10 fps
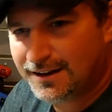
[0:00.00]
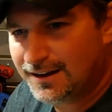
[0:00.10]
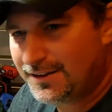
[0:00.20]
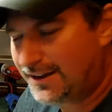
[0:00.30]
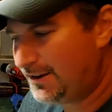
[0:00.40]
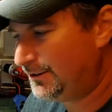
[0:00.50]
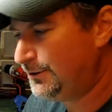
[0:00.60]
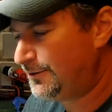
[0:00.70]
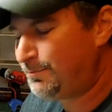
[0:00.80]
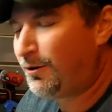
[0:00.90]
that
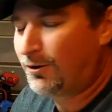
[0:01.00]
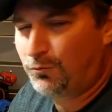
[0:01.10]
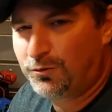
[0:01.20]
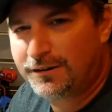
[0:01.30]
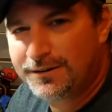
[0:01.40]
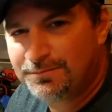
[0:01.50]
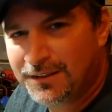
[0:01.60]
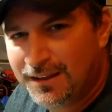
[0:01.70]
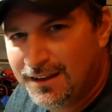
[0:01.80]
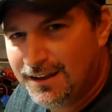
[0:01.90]
concludes part one
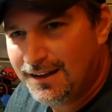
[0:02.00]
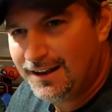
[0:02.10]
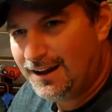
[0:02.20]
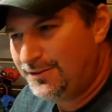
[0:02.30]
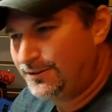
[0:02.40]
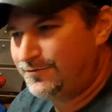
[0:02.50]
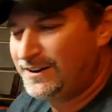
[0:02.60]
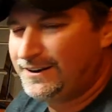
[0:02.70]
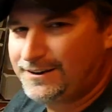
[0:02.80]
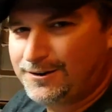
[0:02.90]
of this
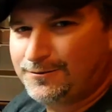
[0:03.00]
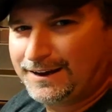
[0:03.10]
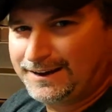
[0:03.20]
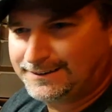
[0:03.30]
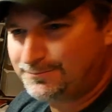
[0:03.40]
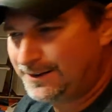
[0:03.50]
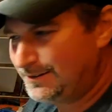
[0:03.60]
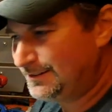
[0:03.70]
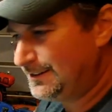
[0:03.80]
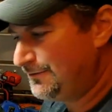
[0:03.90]
video. I hate to
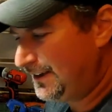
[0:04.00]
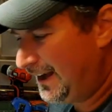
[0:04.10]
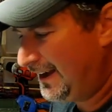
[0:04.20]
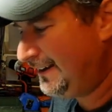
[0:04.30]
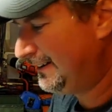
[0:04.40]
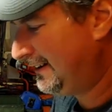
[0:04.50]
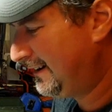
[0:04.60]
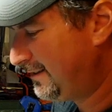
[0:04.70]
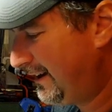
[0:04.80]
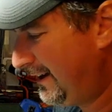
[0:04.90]
leave you hanging like